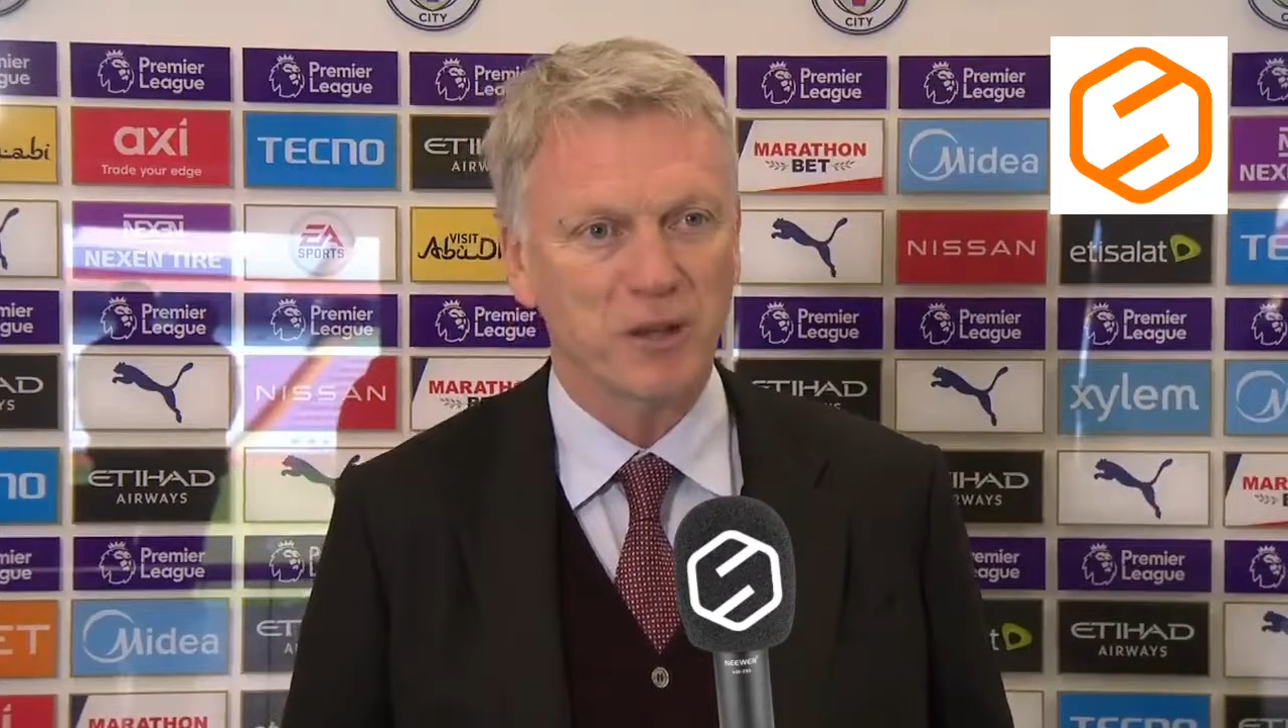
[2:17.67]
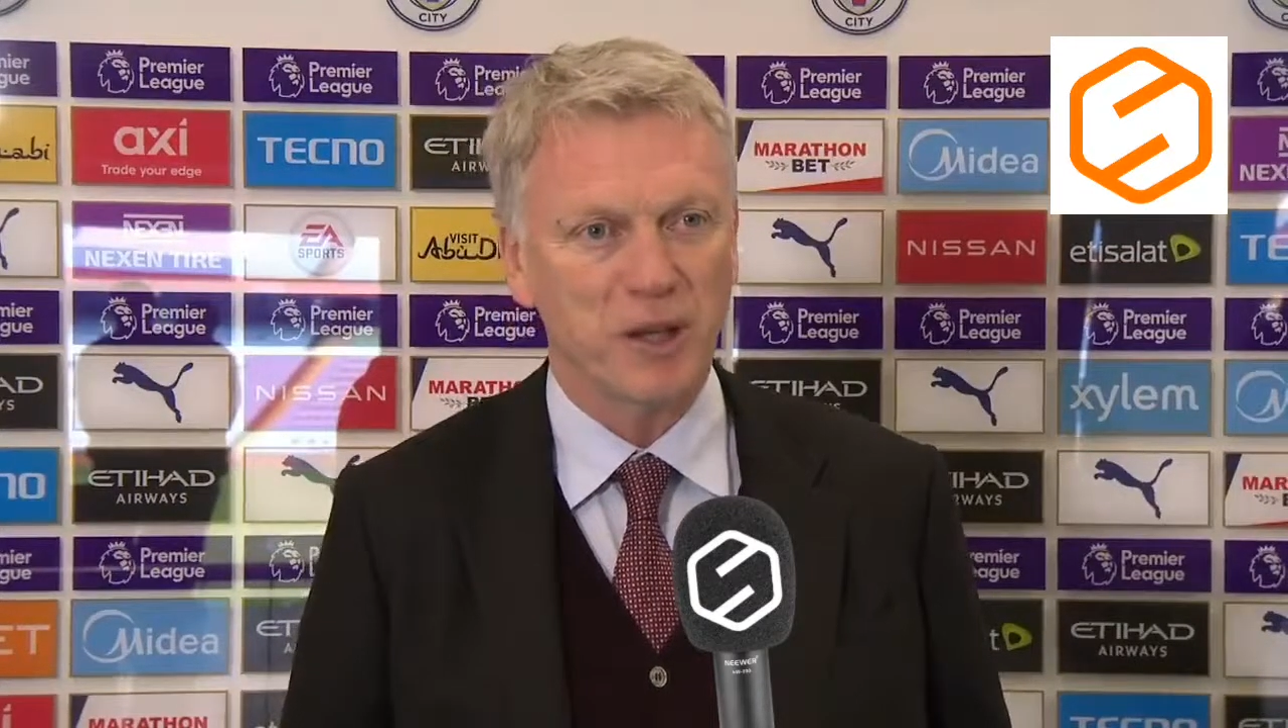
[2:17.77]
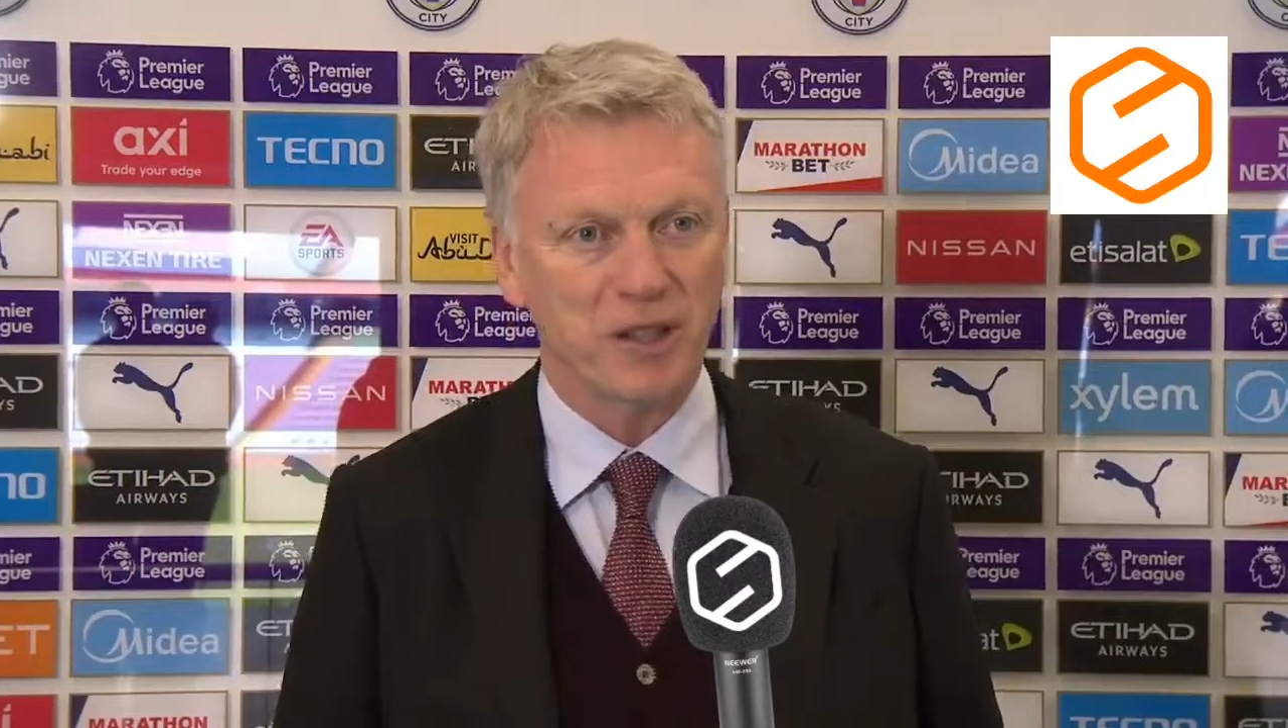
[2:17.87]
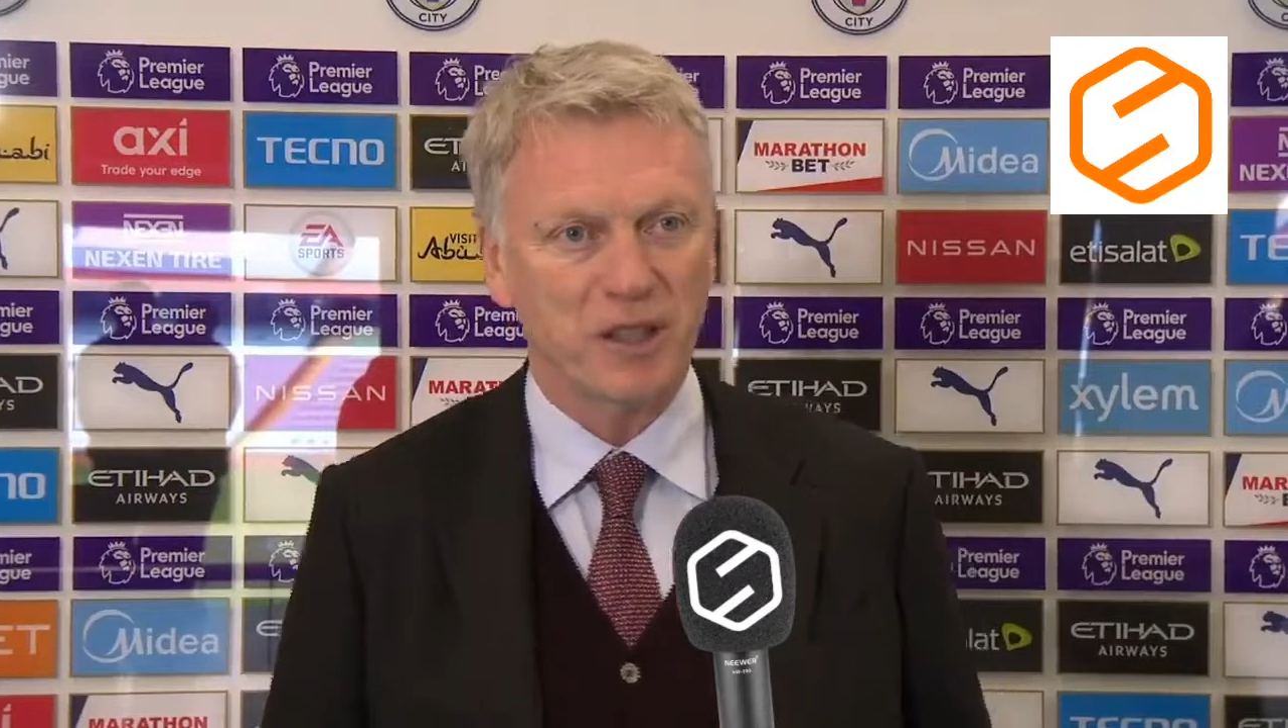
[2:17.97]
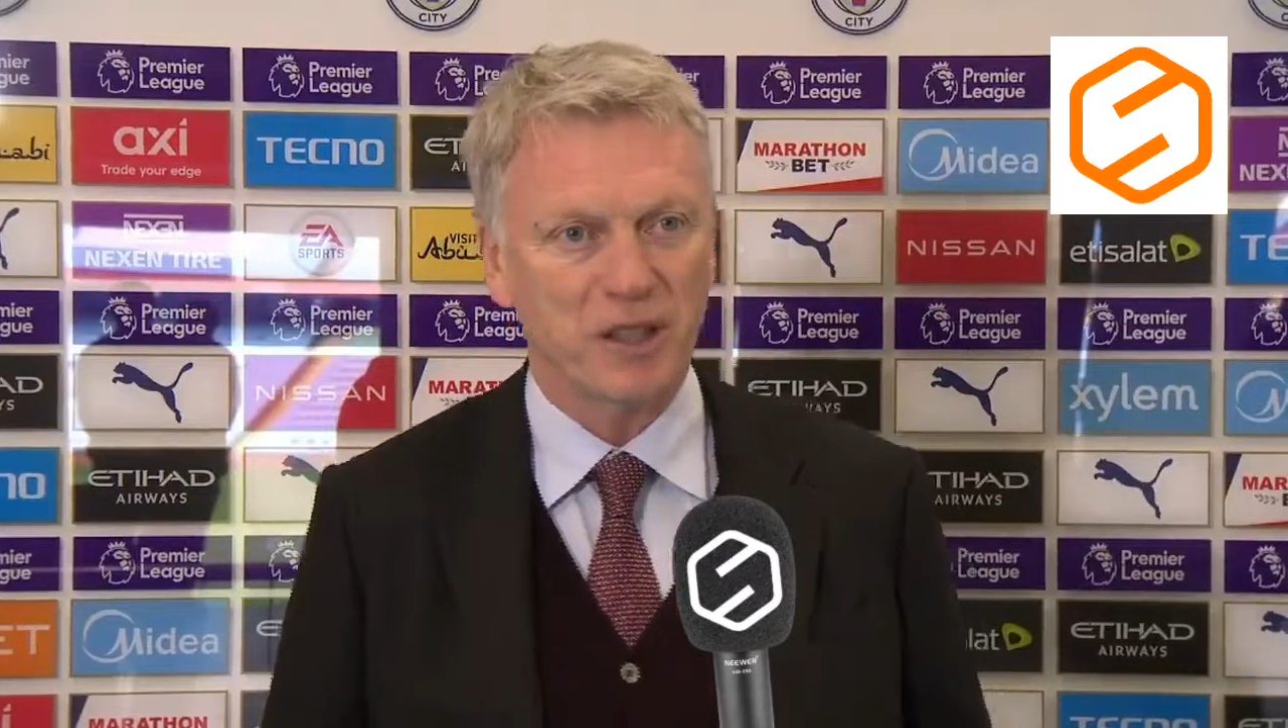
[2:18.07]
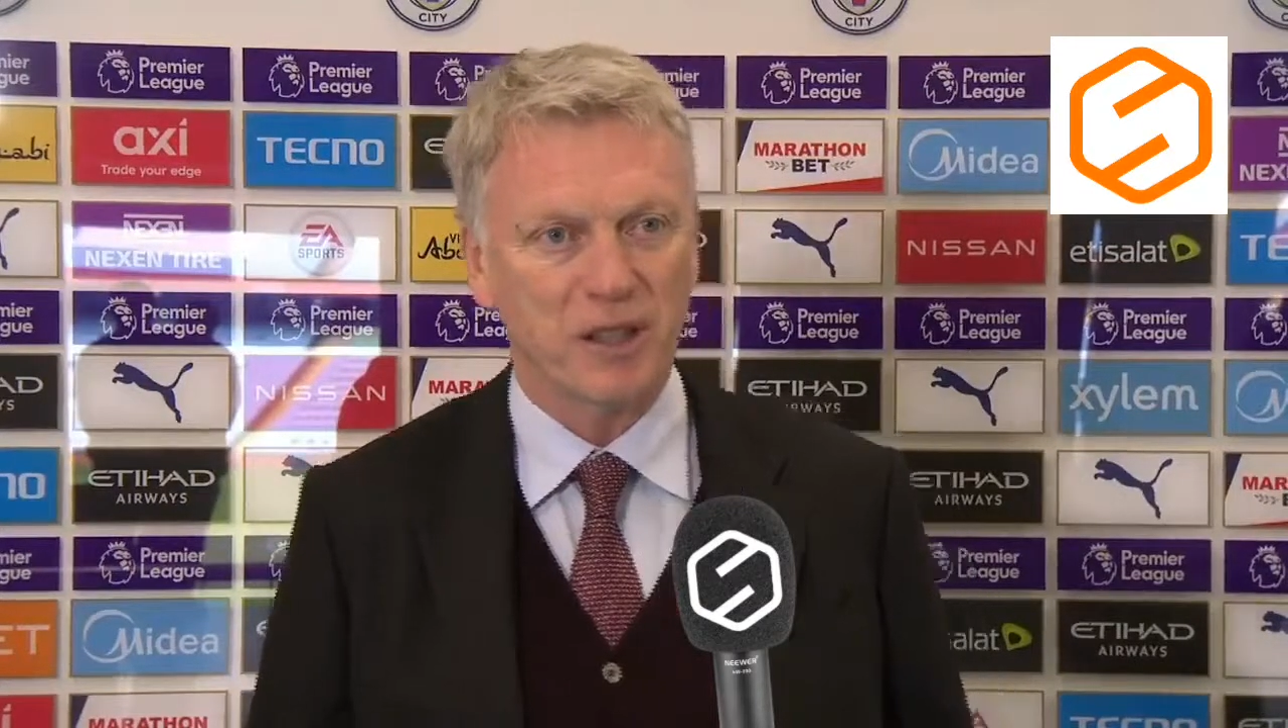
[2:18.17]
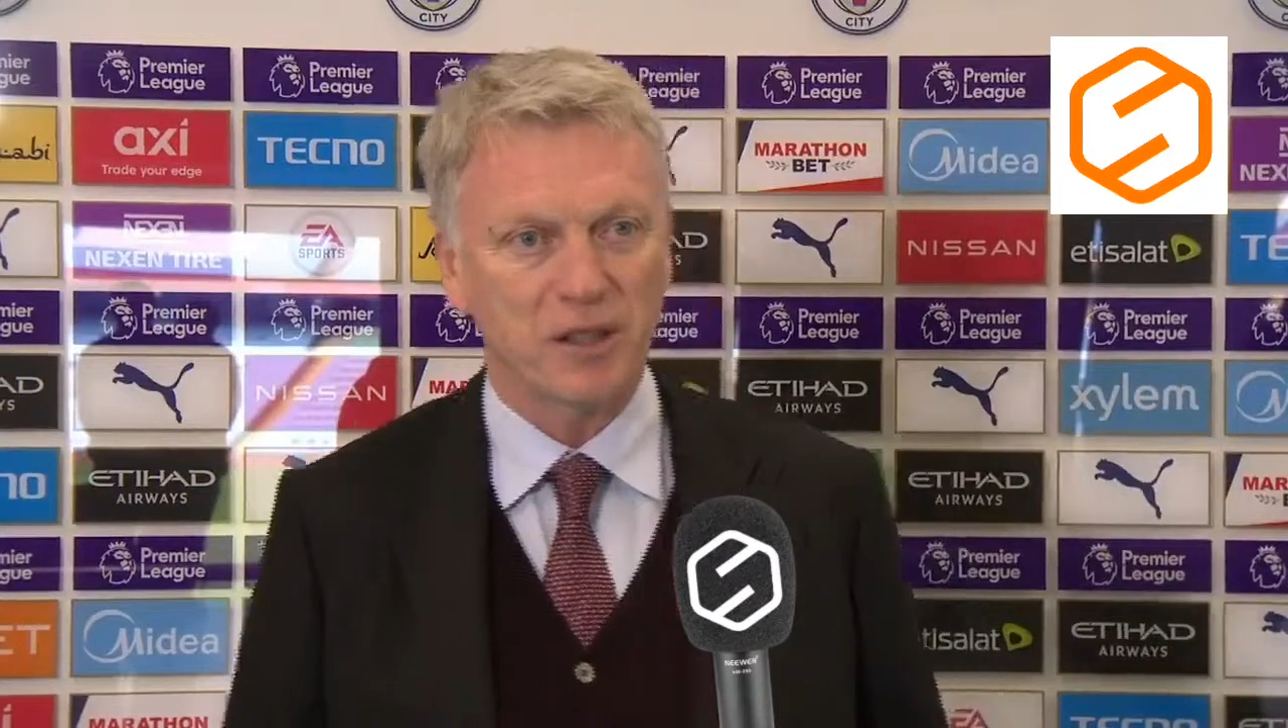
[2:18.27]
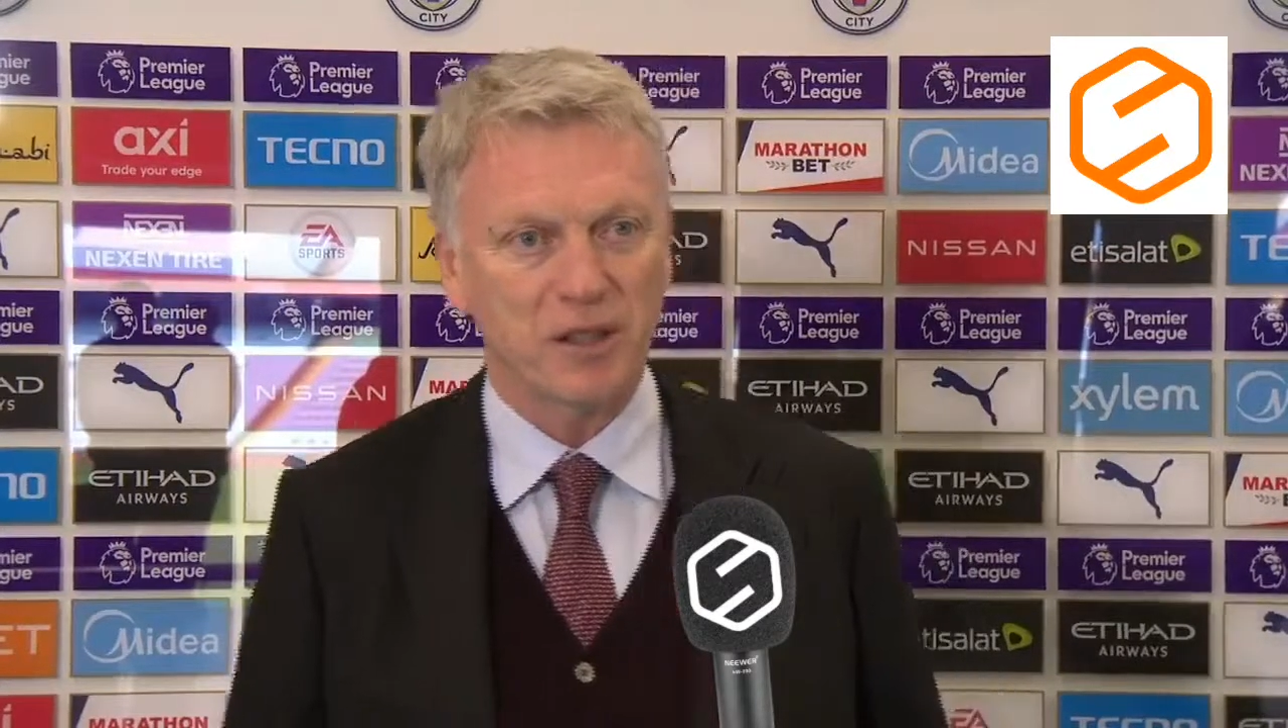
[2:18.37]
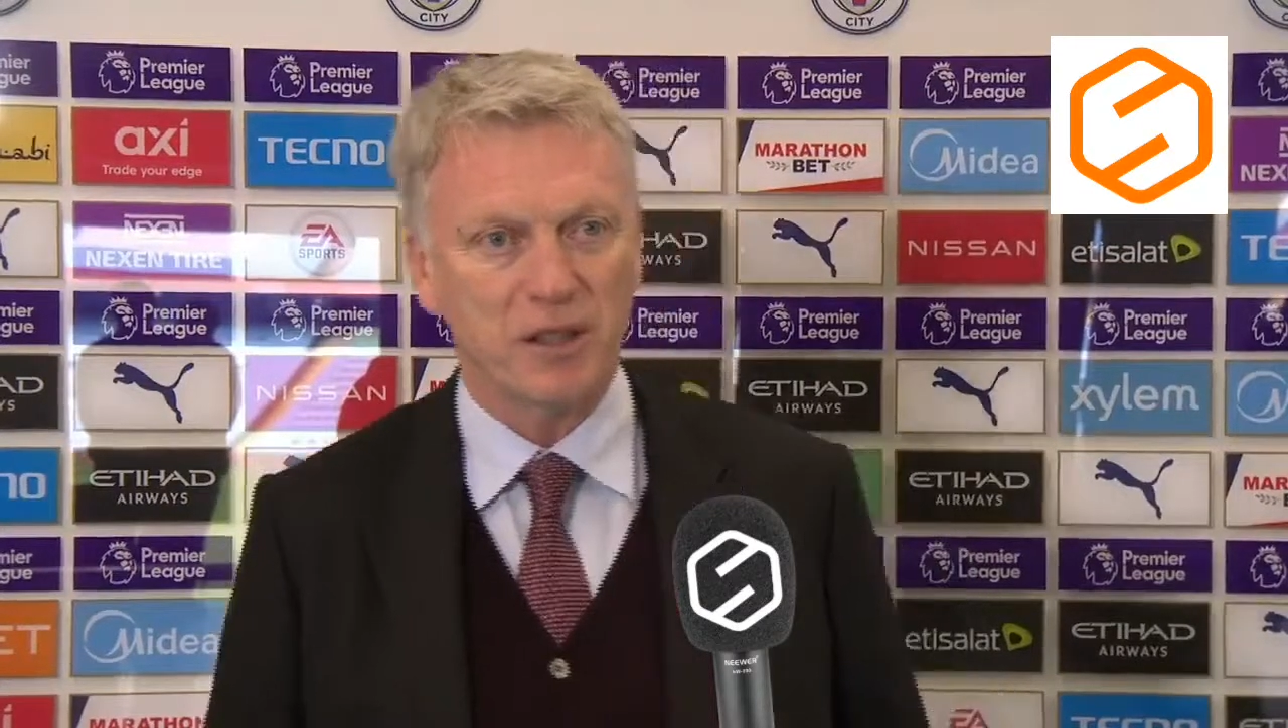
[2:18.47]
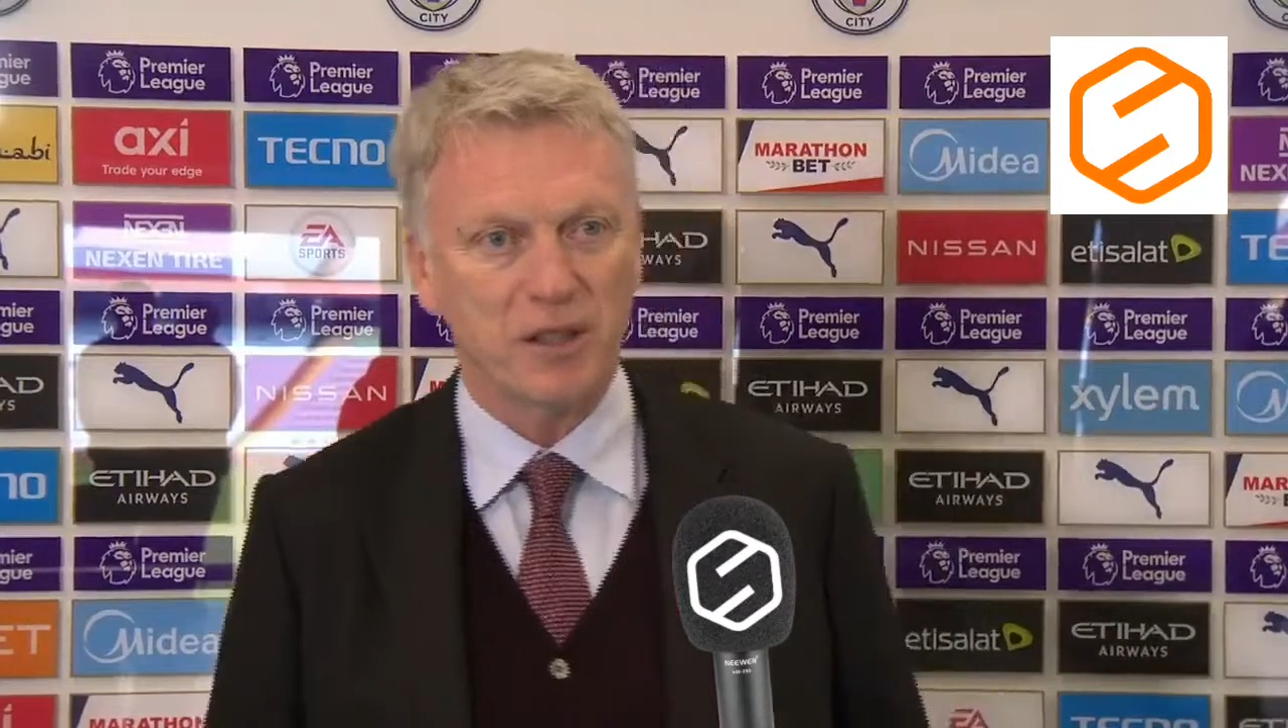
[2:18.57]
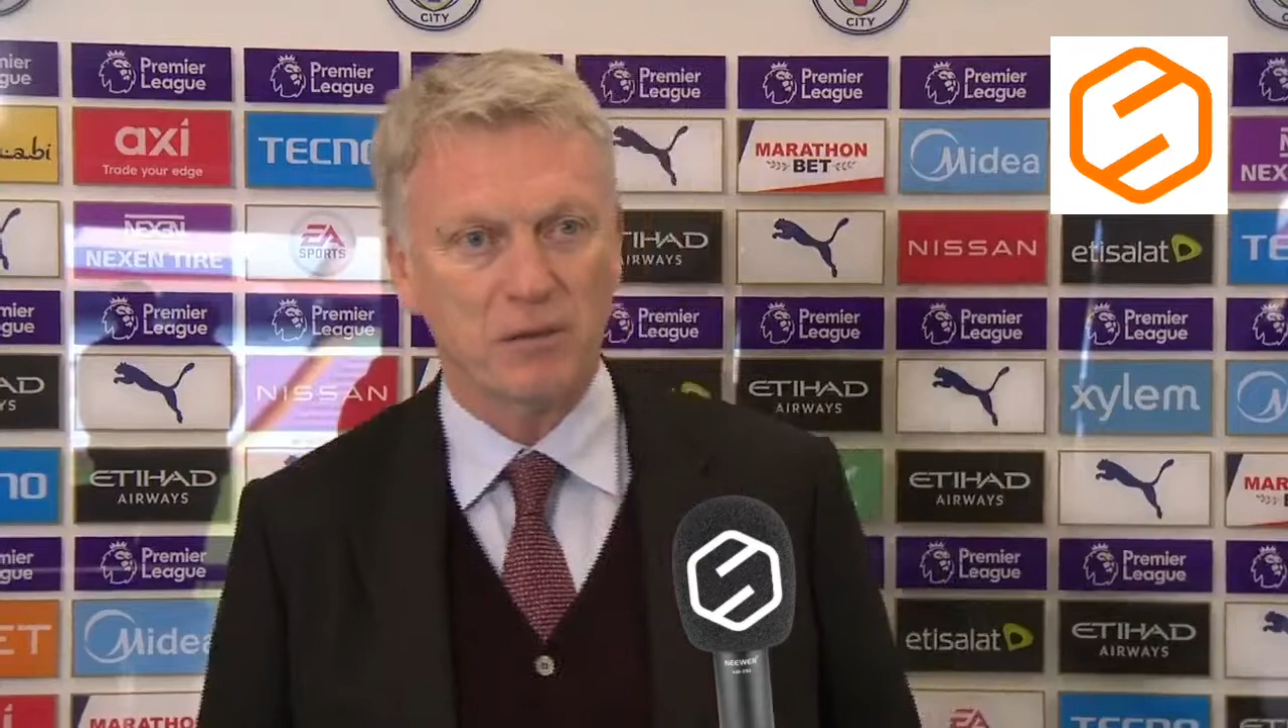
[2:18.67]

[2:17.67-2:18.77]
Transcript: the start of the season.